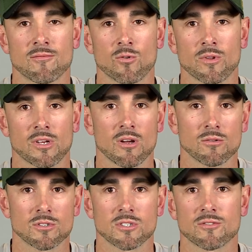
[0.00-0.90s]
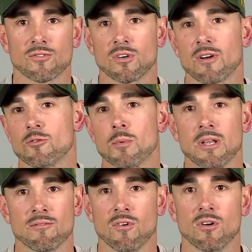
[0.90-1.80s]
for the coaches, for
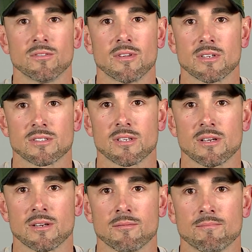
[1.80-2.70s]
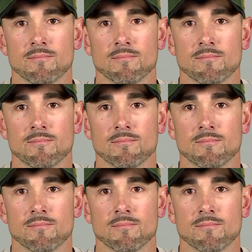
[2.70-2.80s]
everybody involved in this thing.